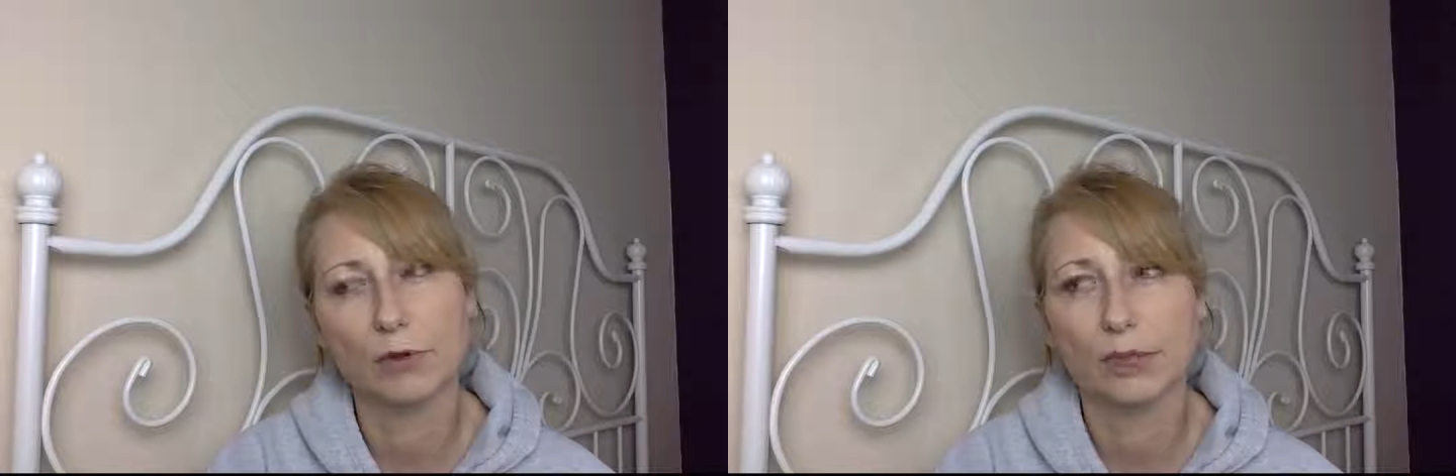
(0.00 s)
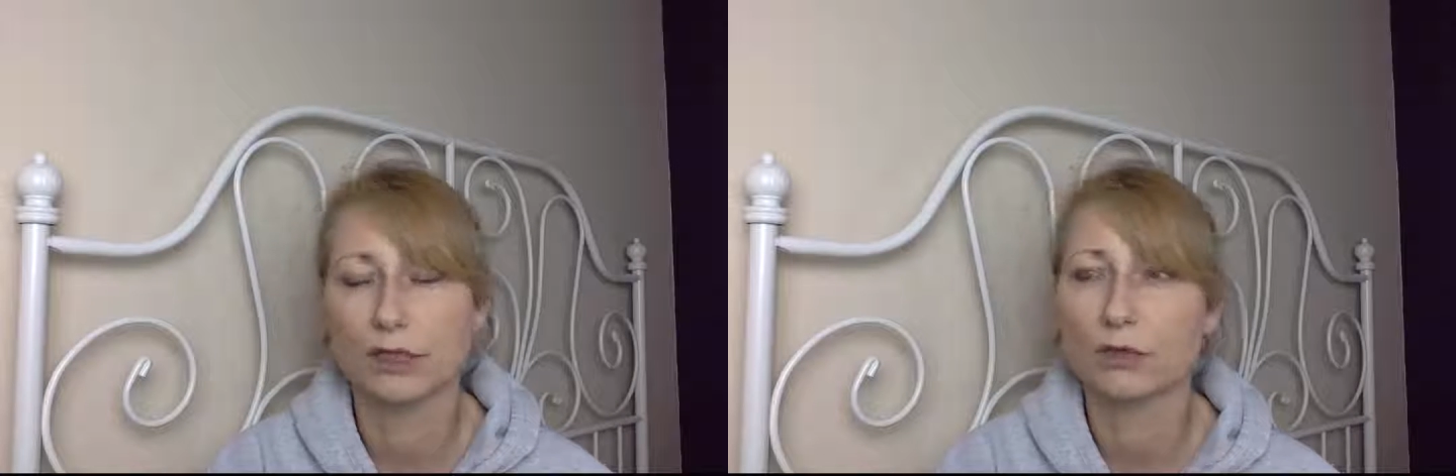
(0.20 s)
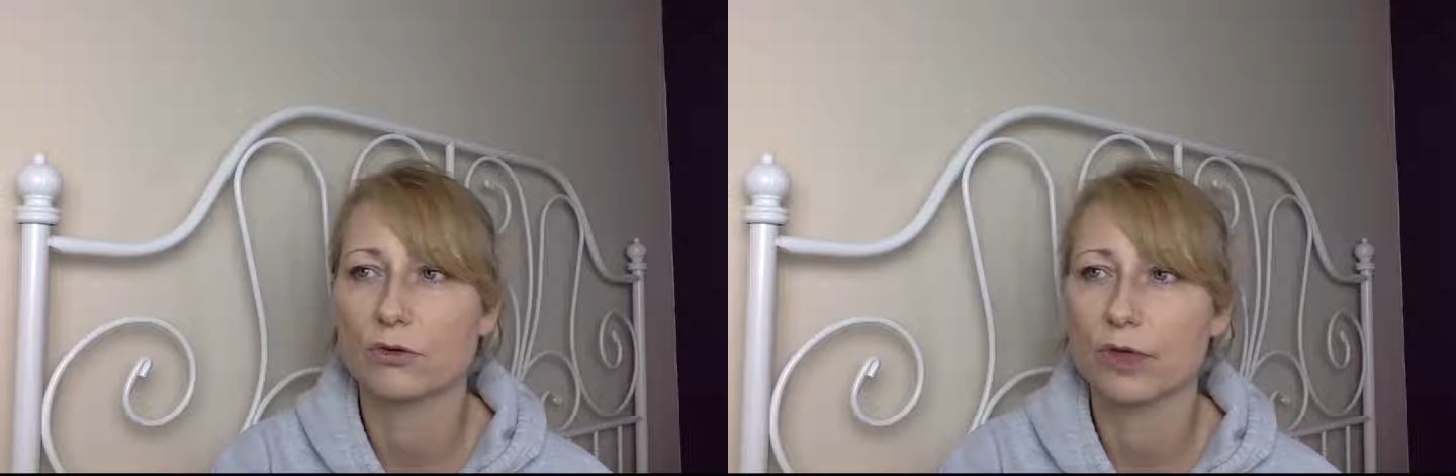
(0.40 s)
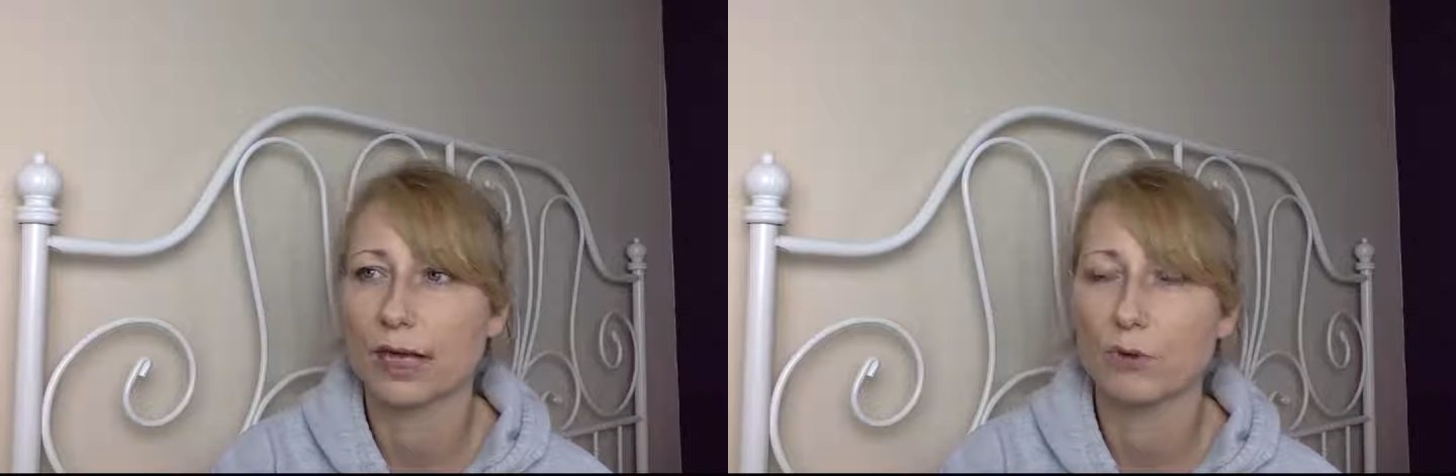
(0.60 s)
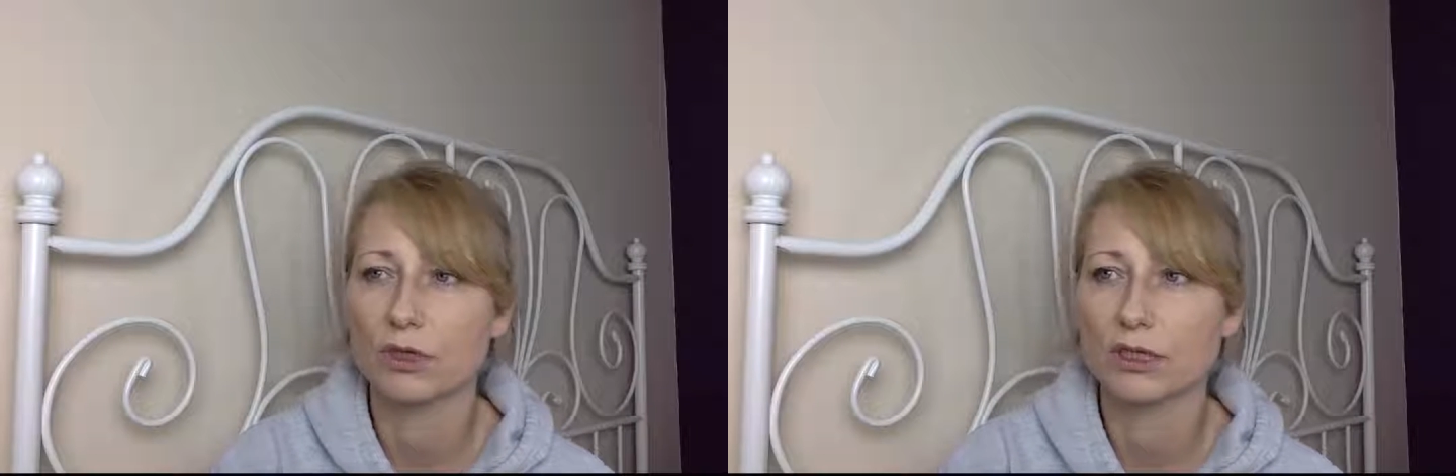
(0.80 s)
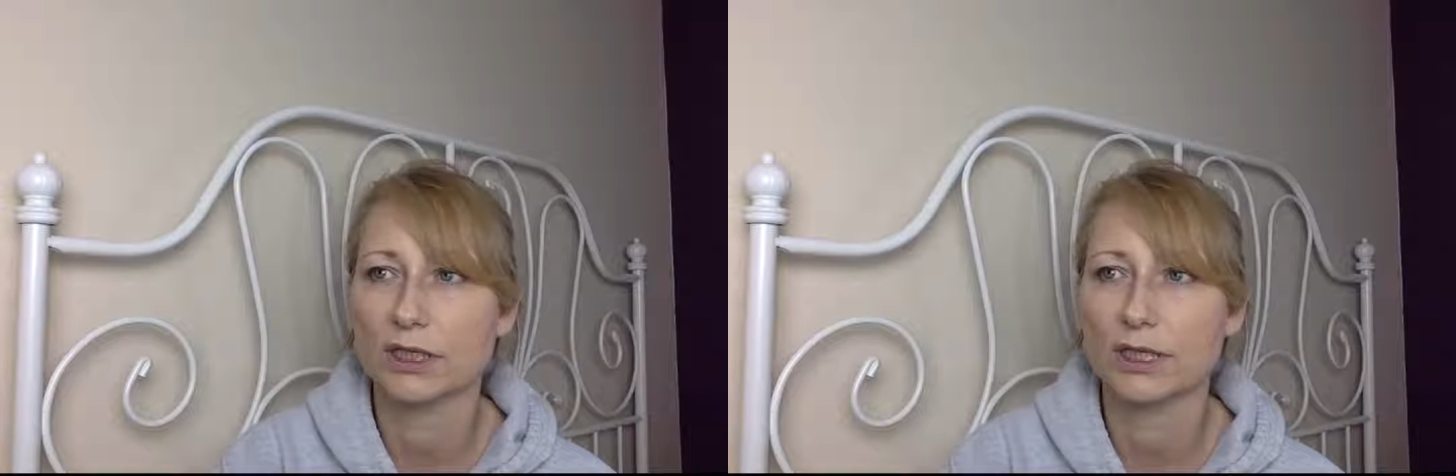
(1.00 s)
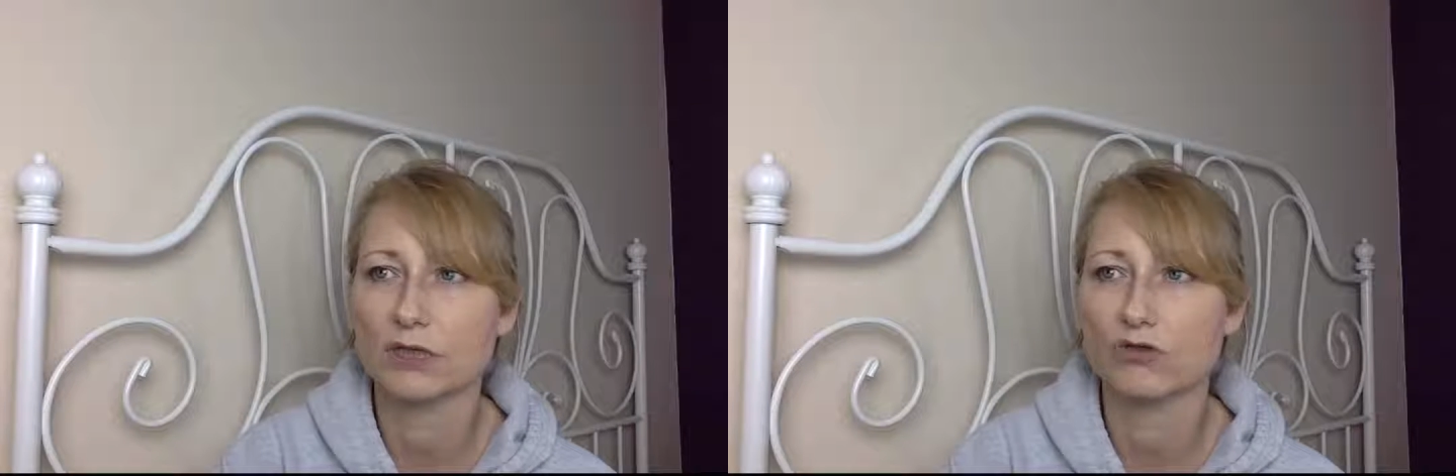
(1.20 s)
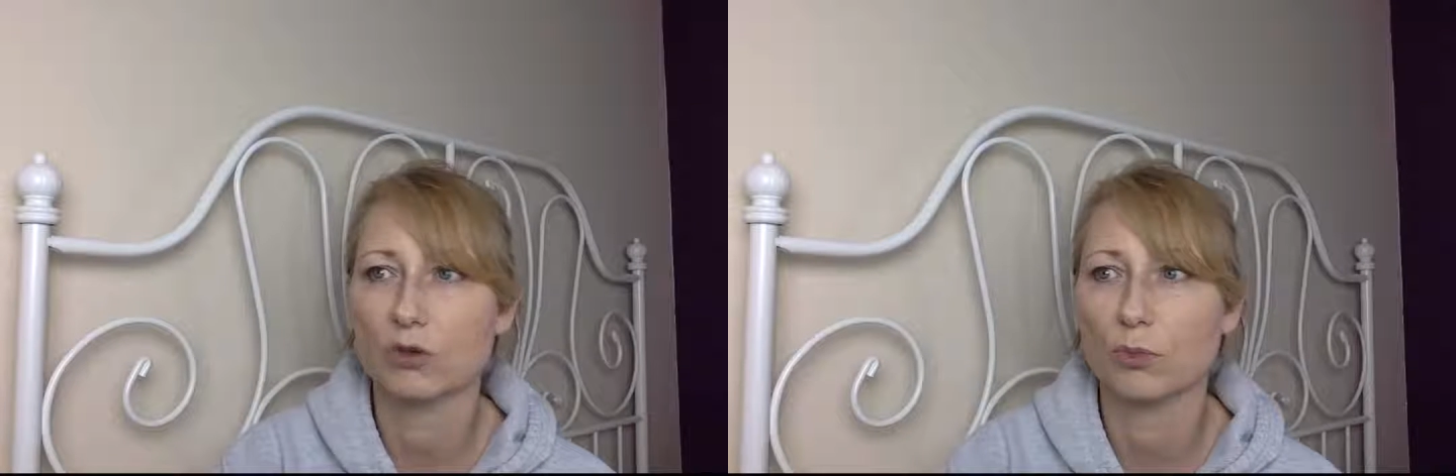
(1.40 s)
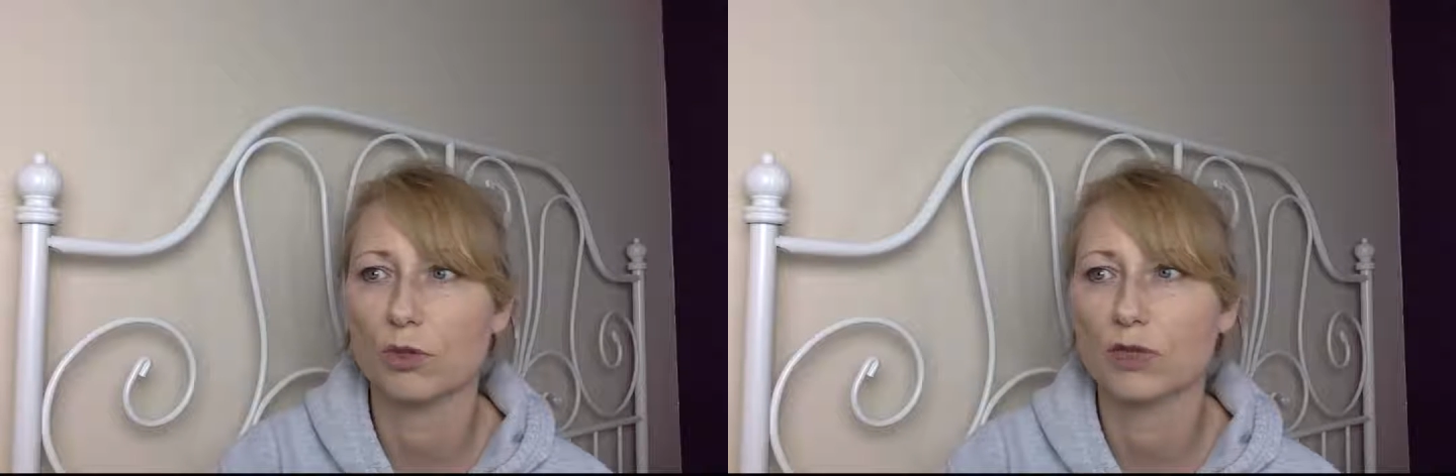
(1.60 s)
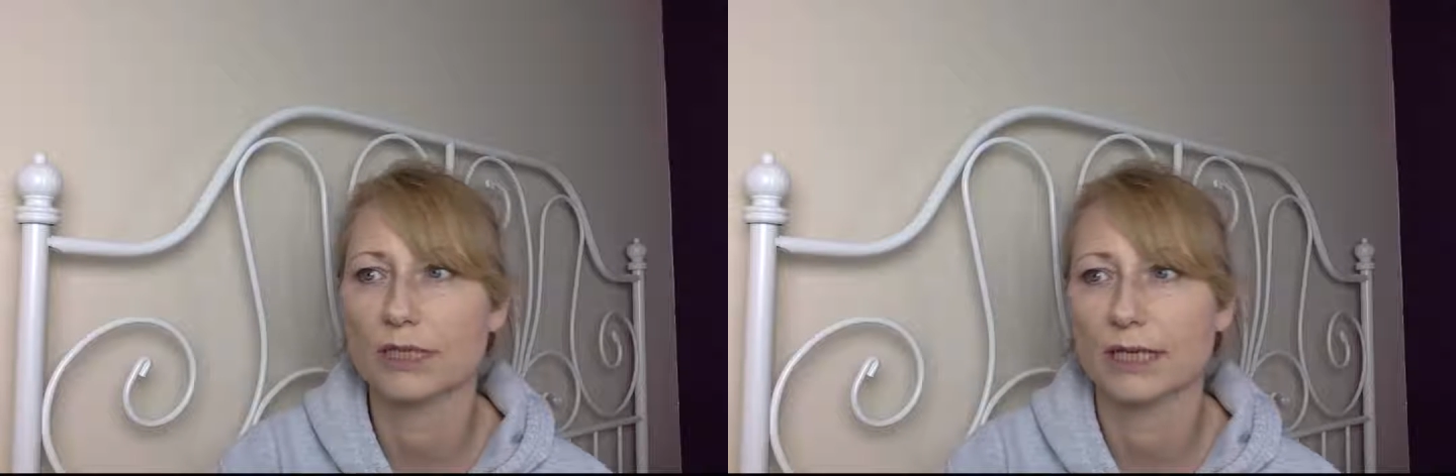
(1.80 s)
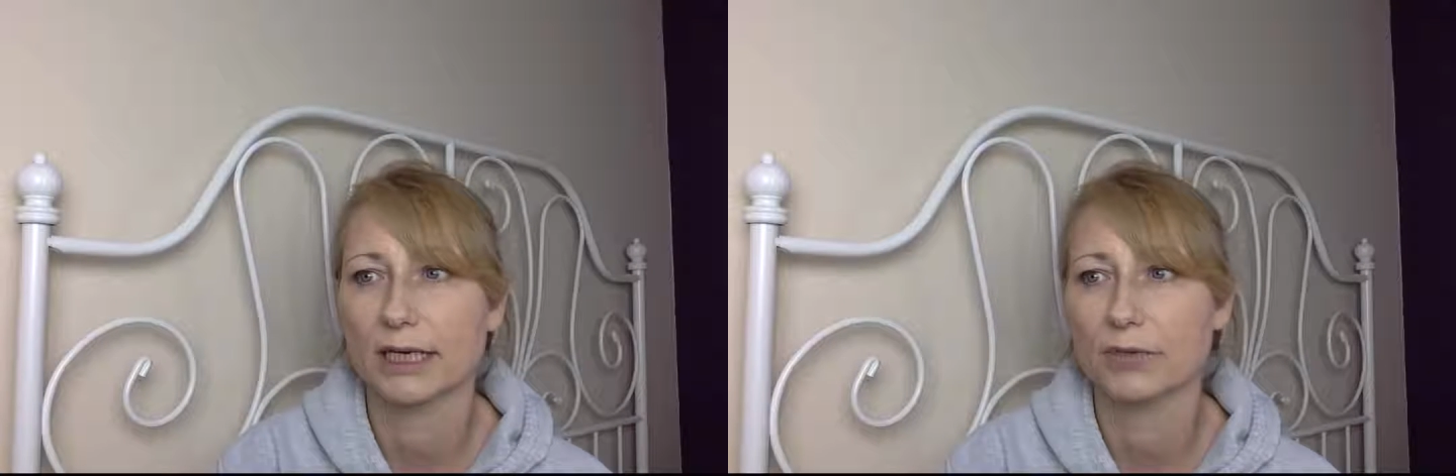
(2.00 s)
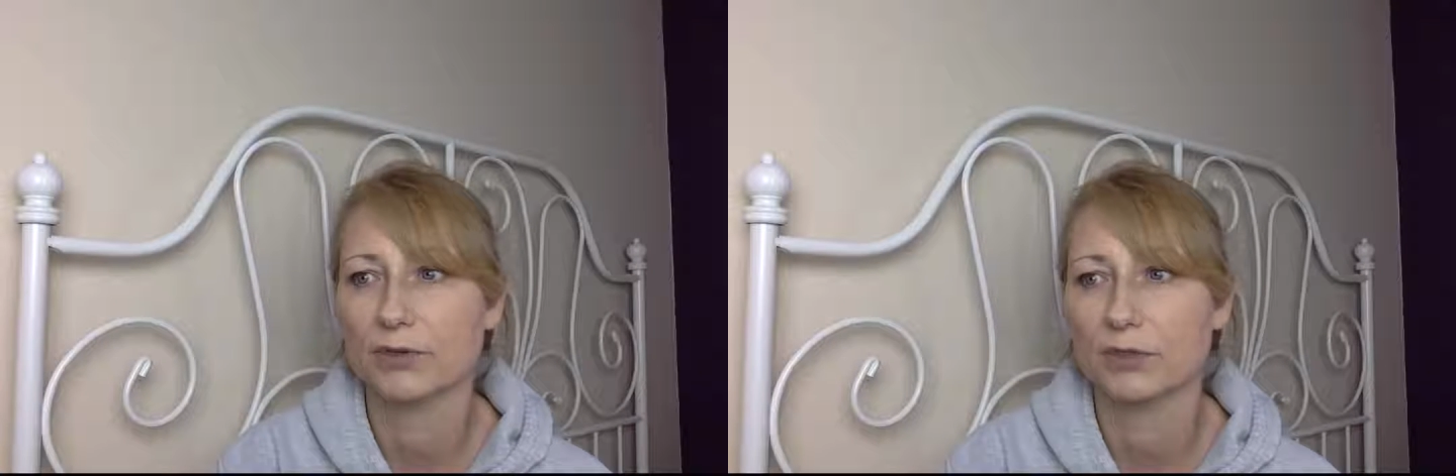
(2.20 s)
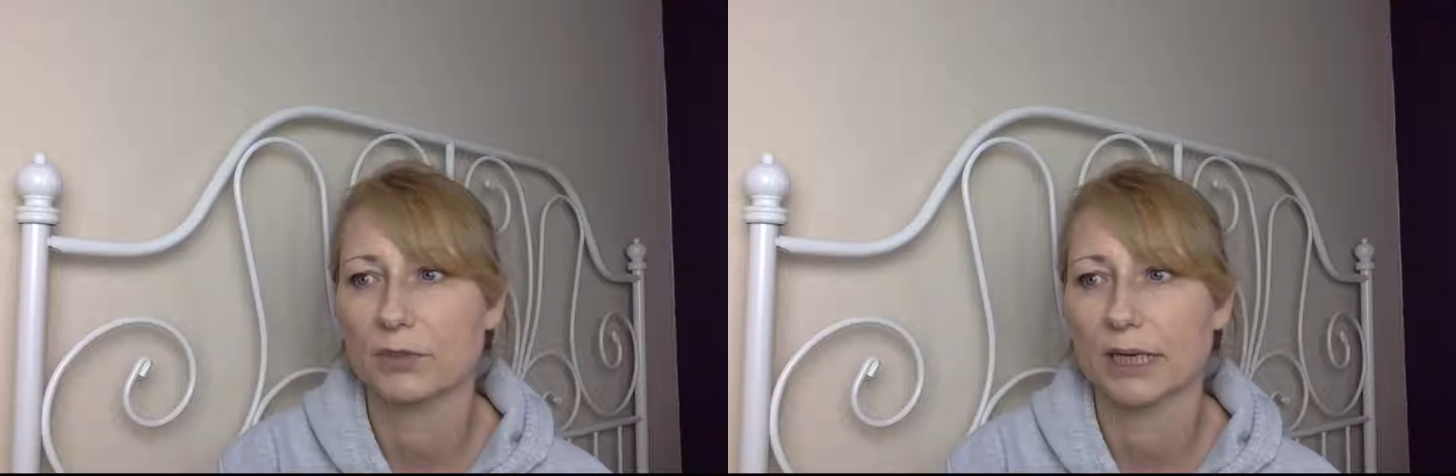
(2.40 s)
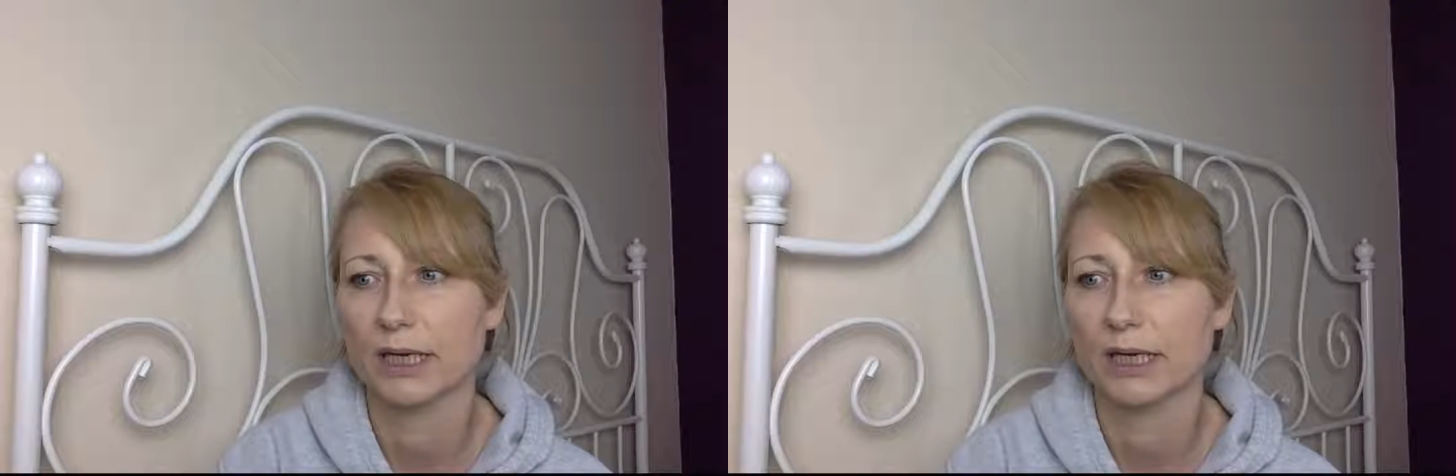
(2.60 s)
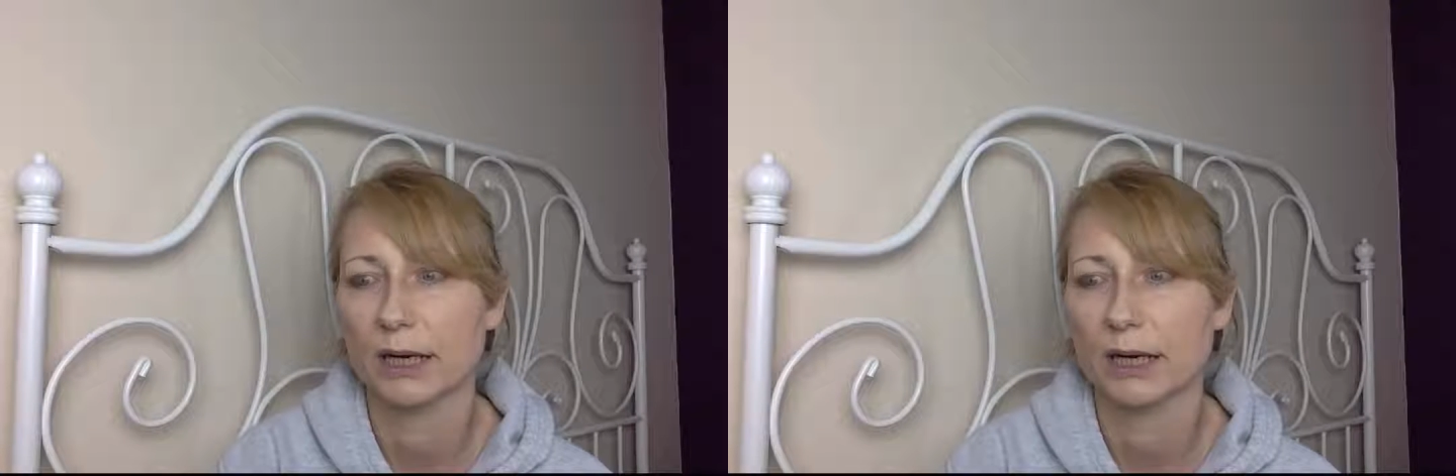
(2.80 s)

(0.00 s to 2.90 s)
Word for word: I didn't know that I wasn't this strong person that I used to be.